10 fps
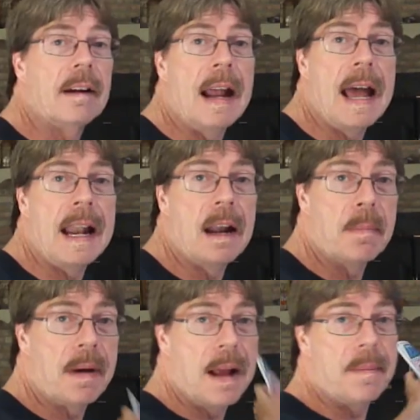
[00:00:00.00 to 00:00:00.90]
their ad out
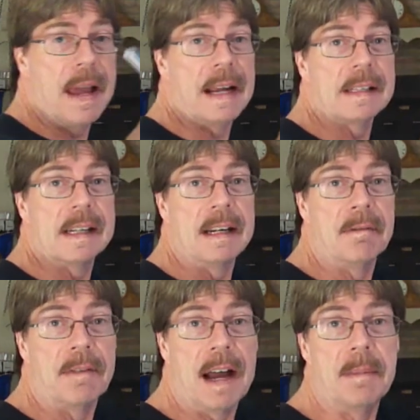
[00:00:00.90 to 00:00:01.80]
of Brapp Magazine
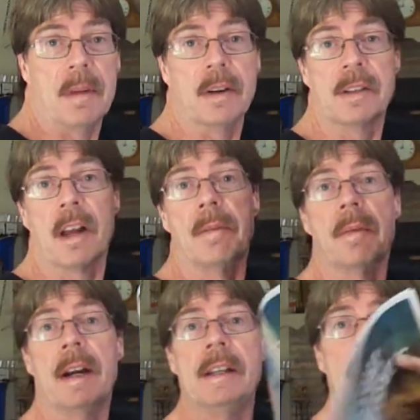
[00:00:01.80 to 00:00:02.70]
and find most of them, right?